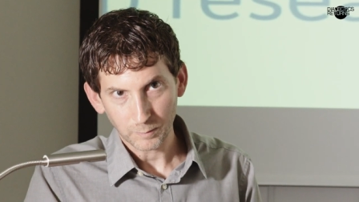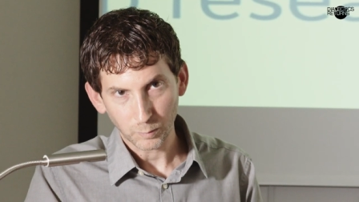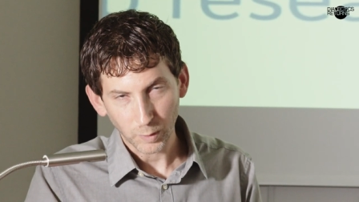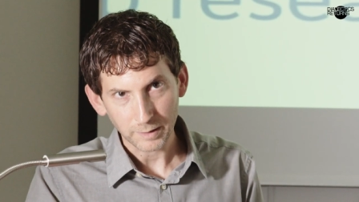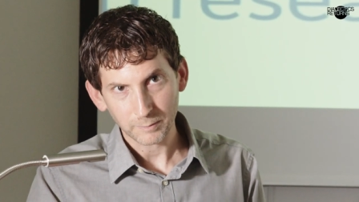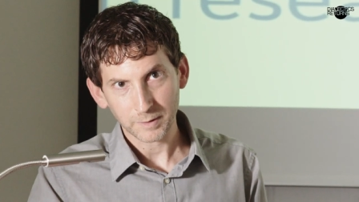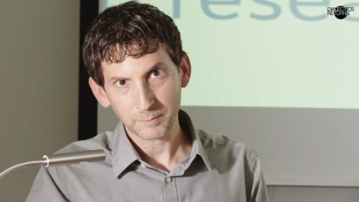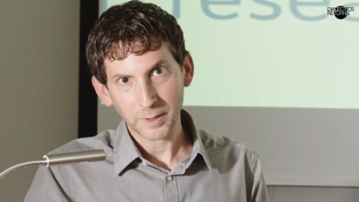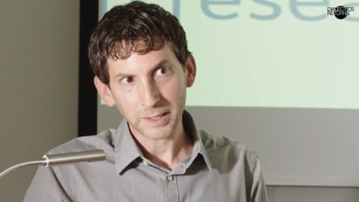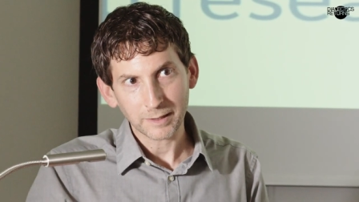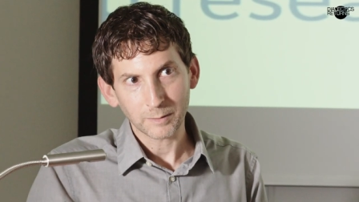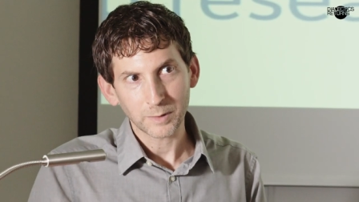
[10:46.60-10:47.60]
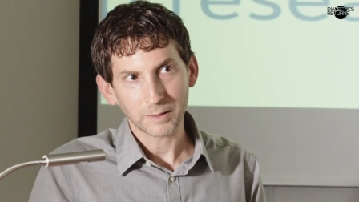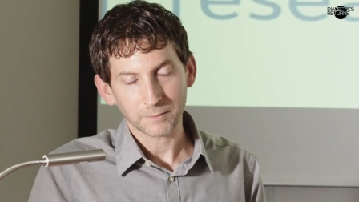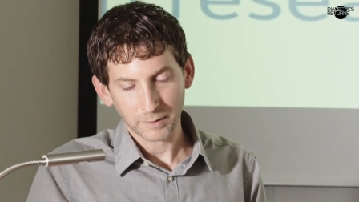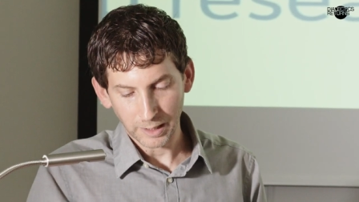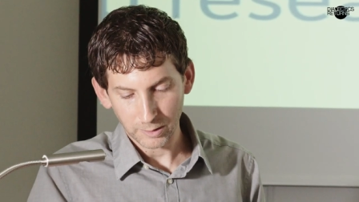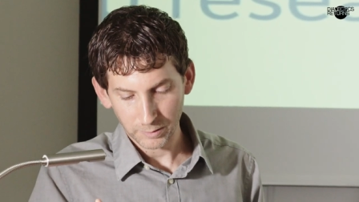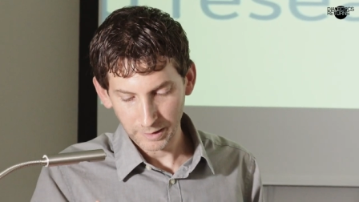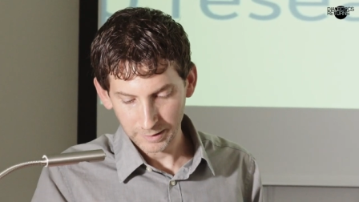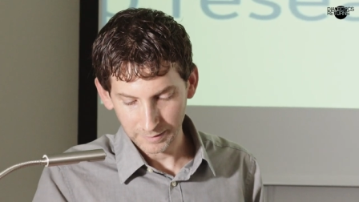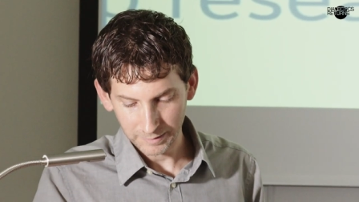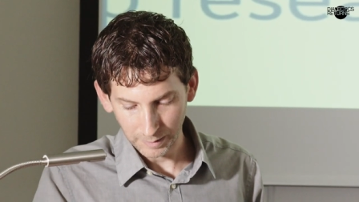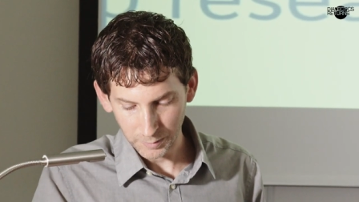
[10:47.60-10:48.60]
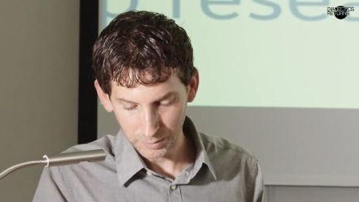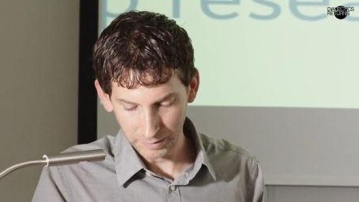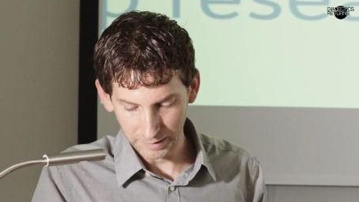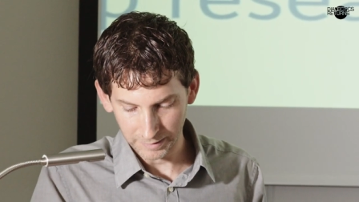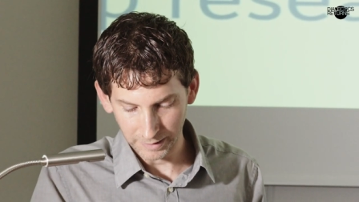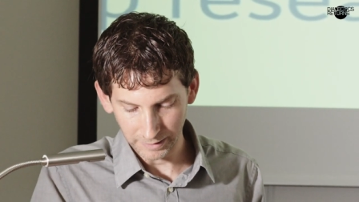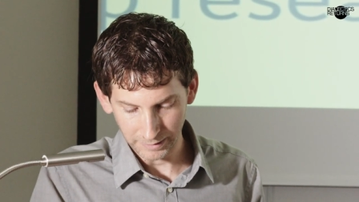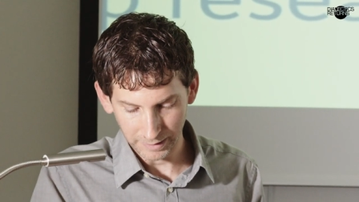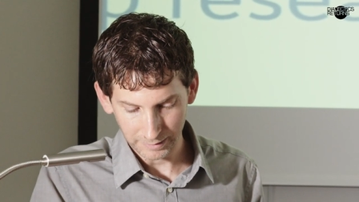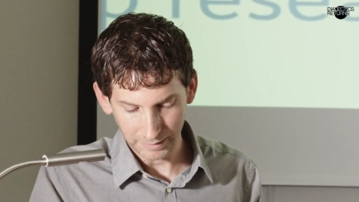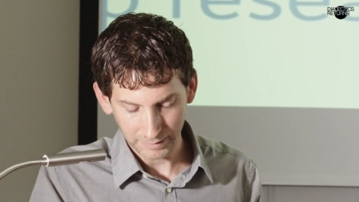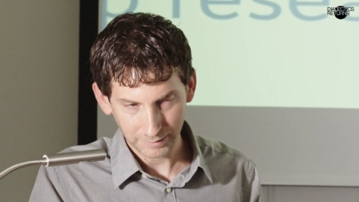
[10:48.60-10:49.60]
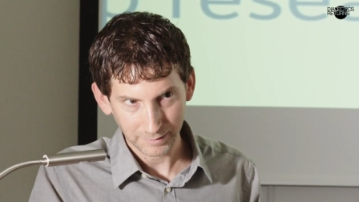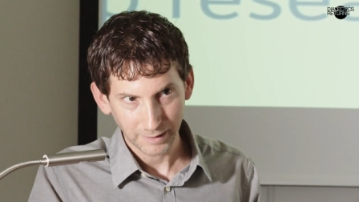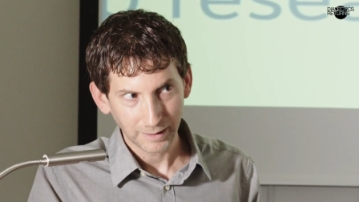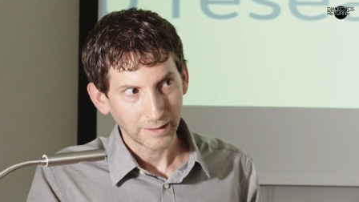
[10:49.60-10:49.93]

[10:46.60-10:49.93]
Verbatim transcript: what might that mean for how we conceptualize dialectics?